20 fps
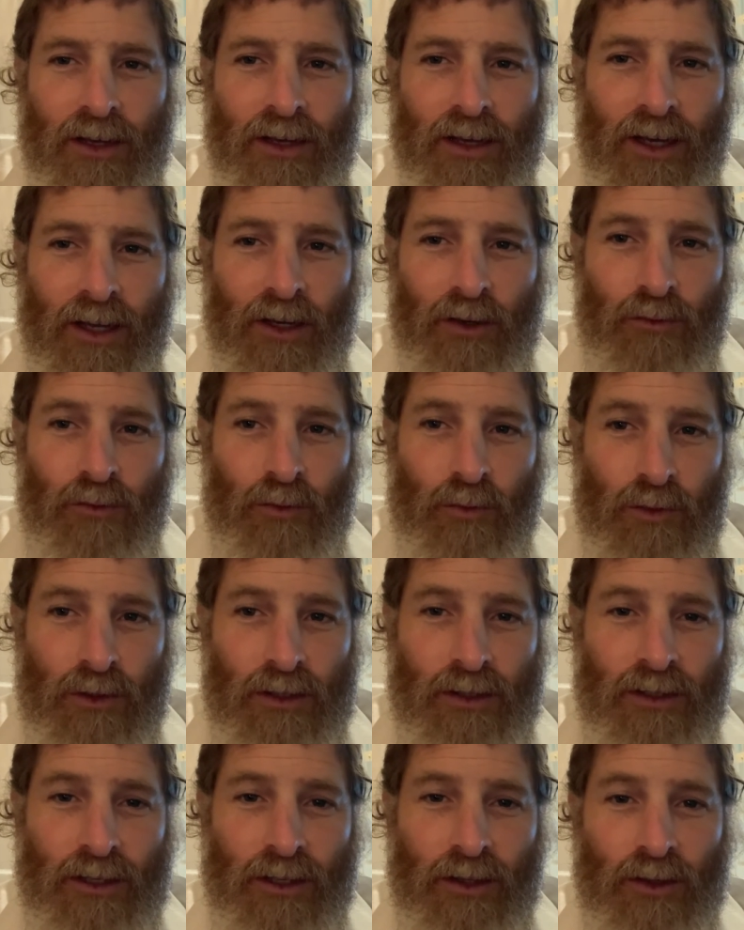And if it
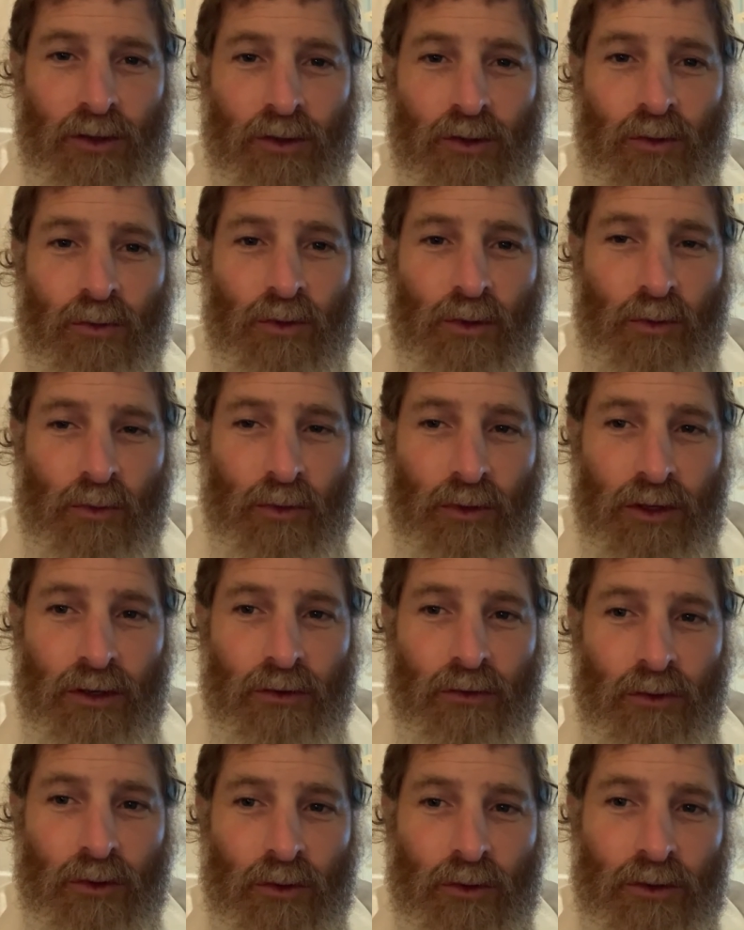means that there's a repeat
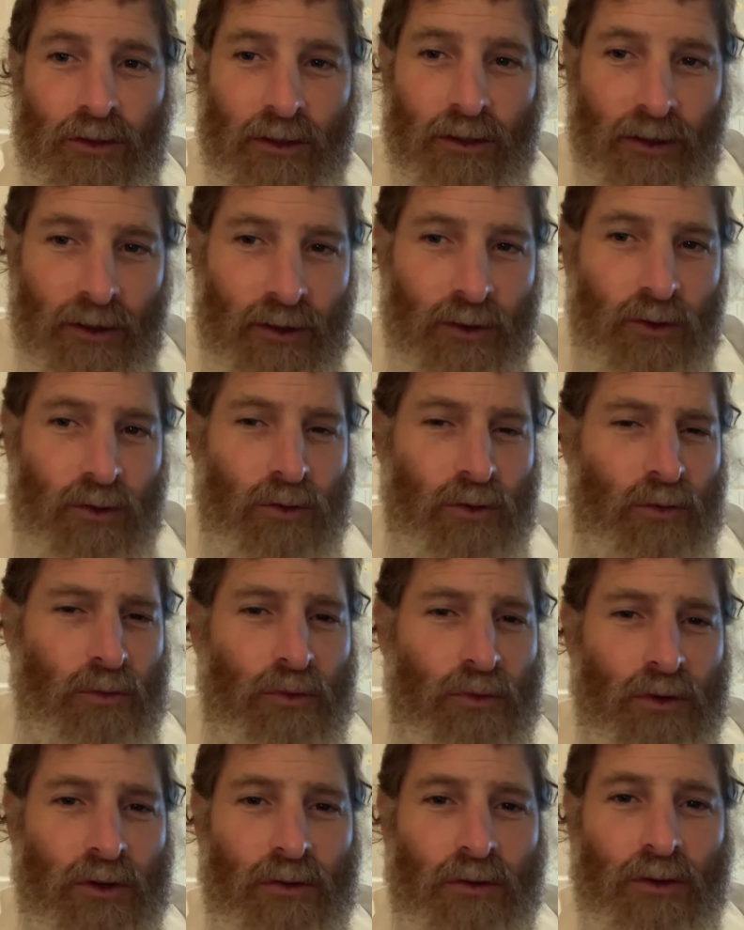of Thursday, it's a
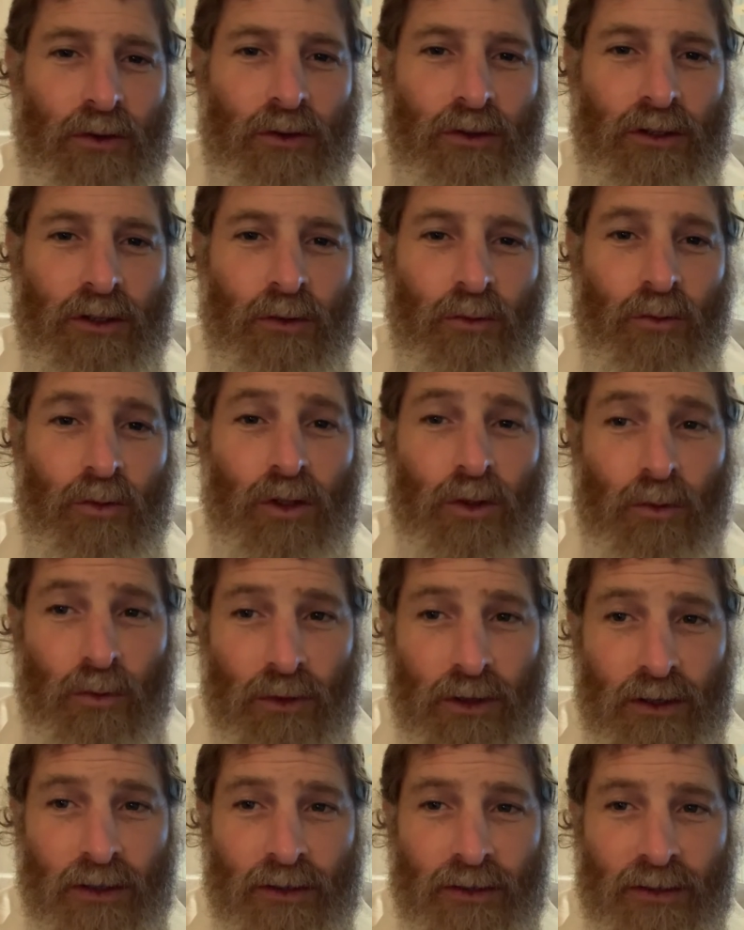repeat of Thursday, which
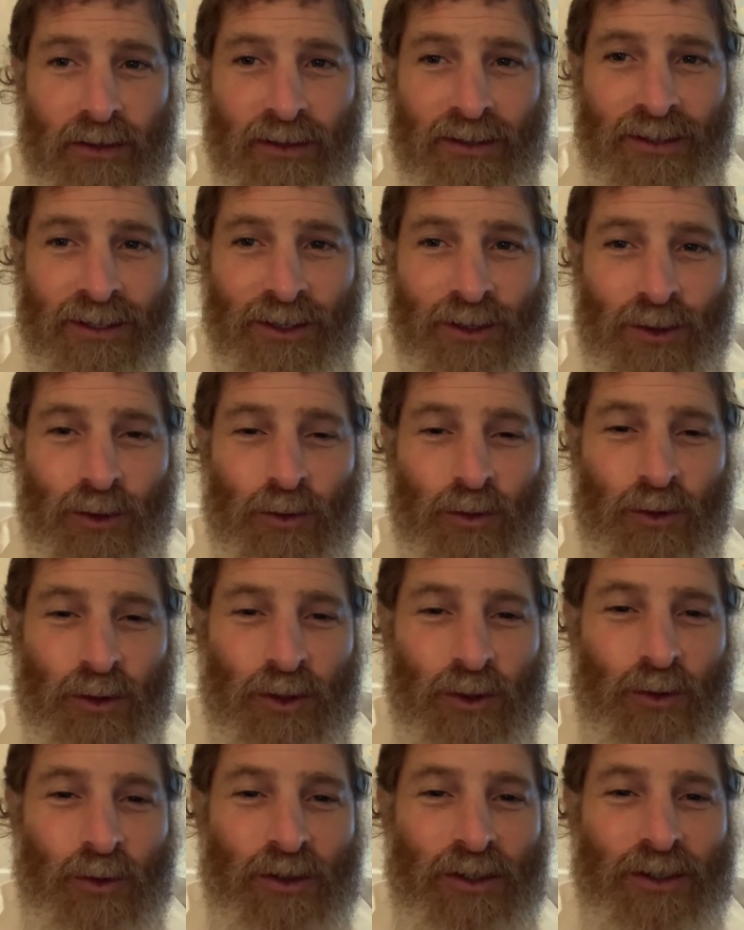means, here's what's
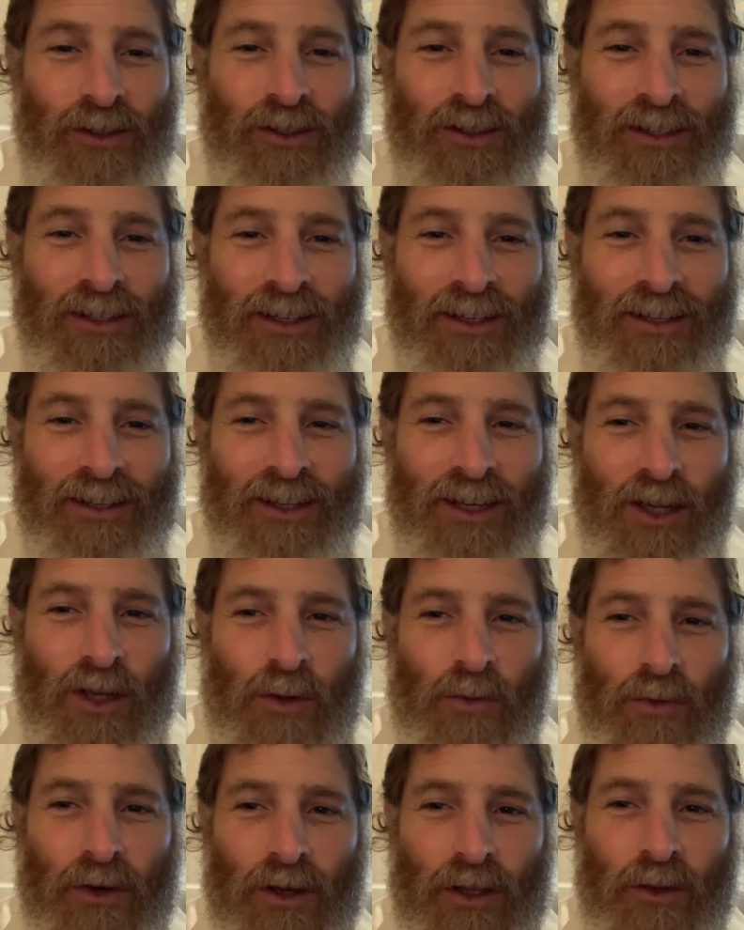so interesting,
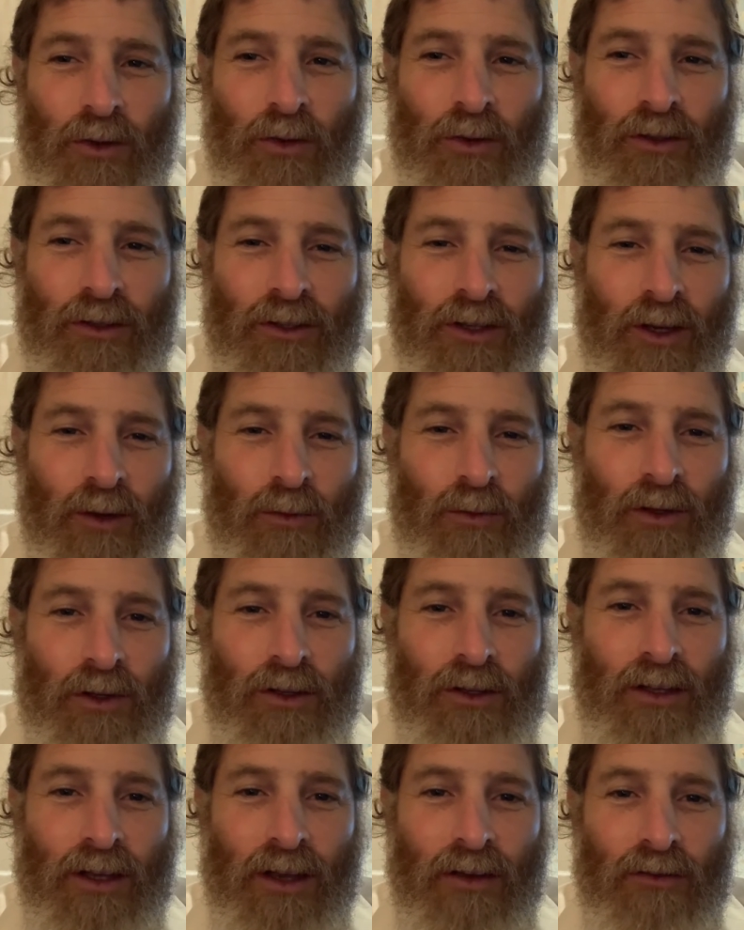by the only time you
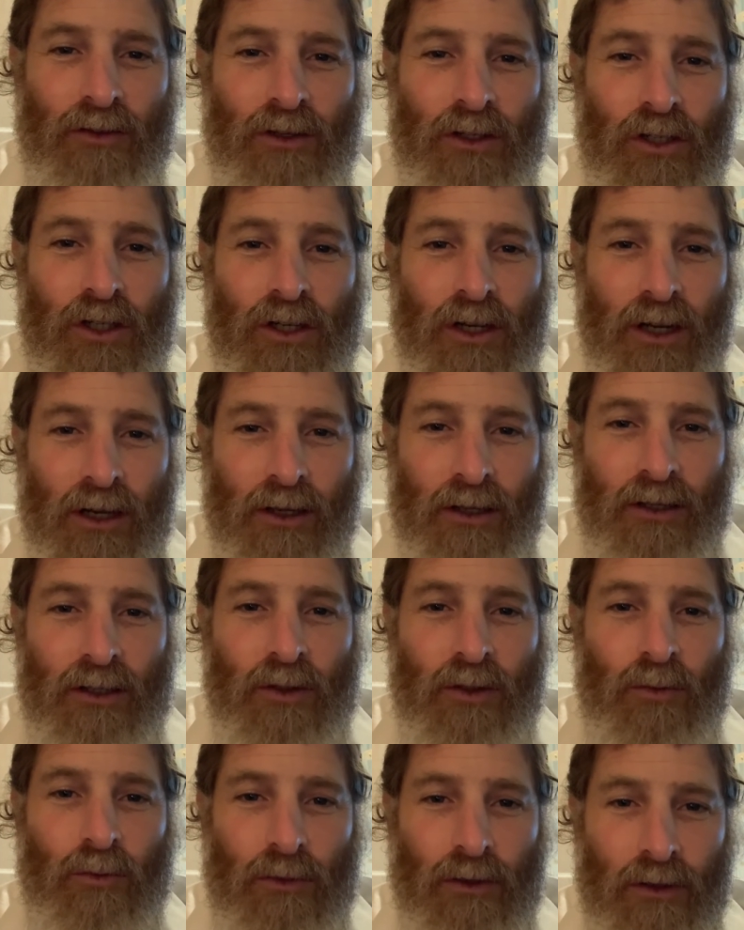could daven
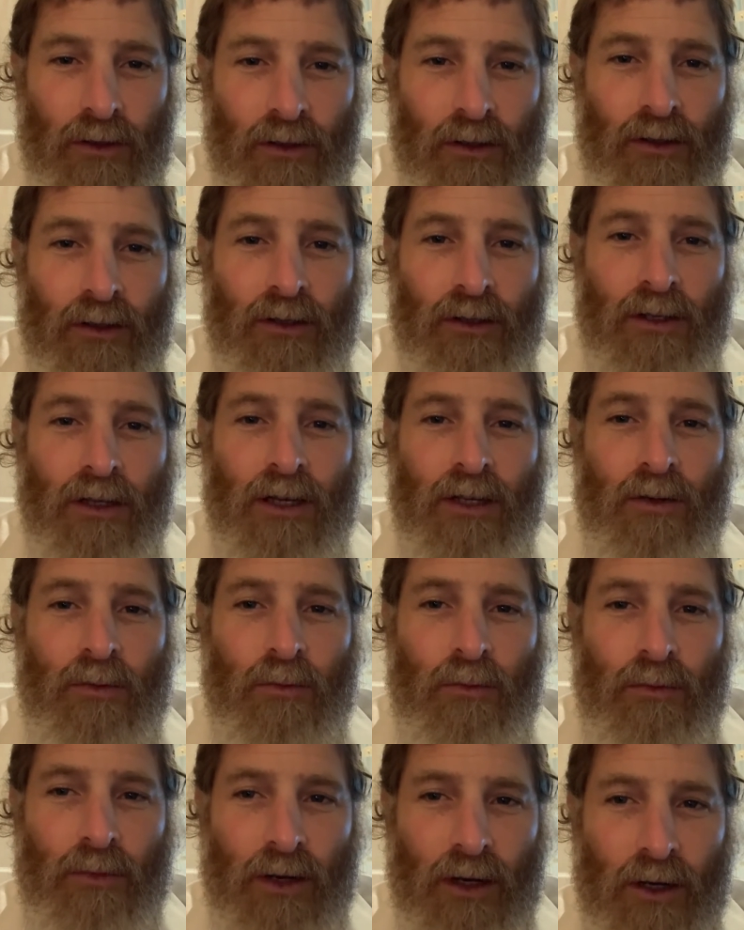Shachis, Mincha,
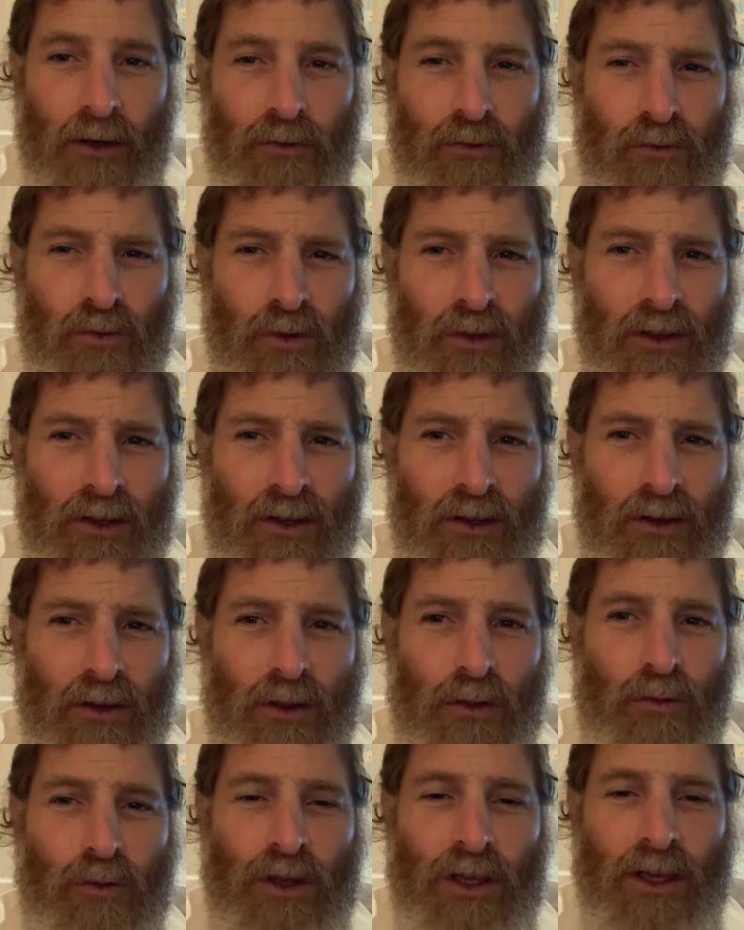and Marv within
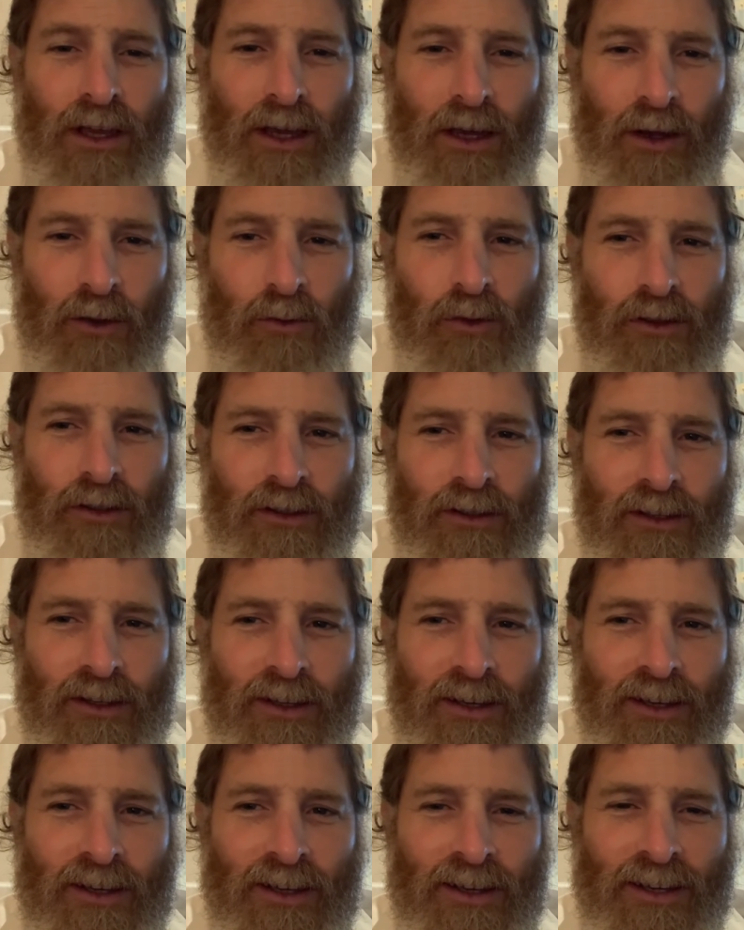3 hours
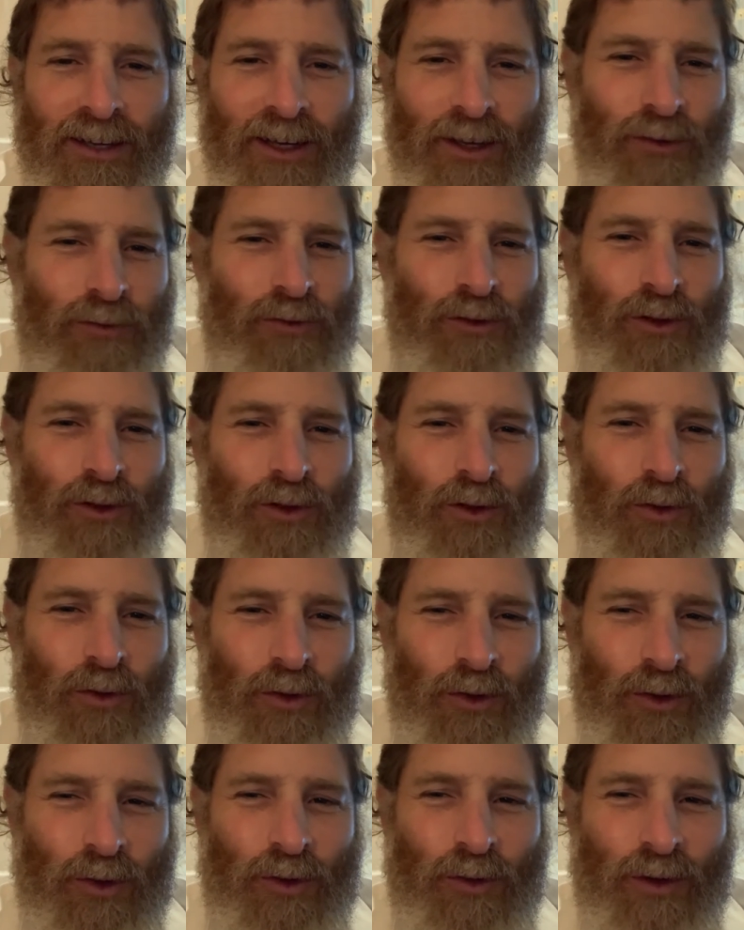and finish
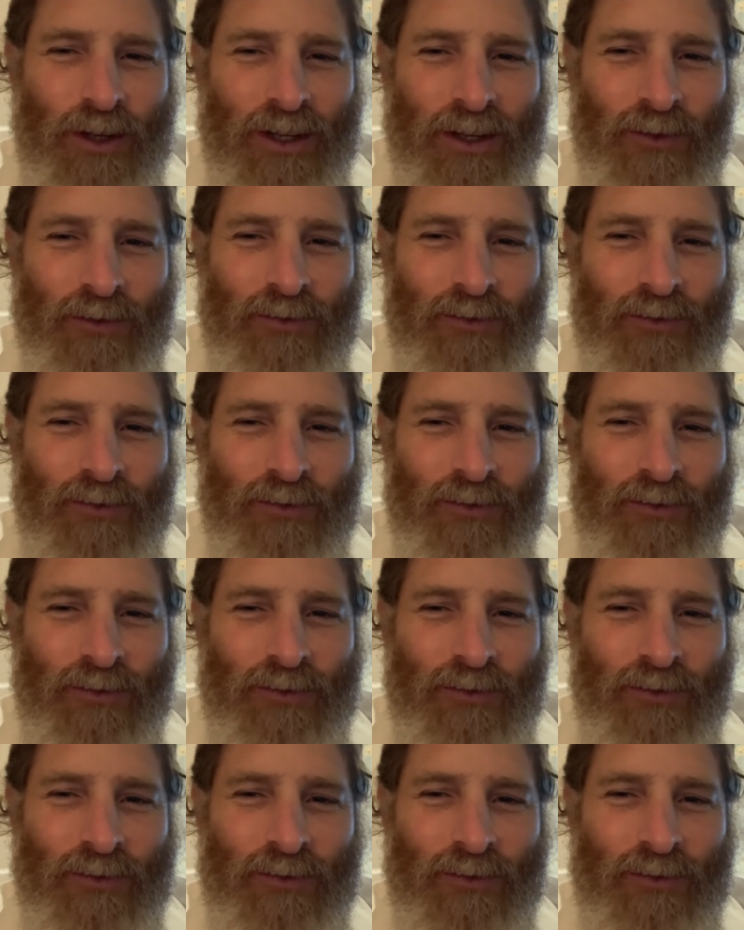all three.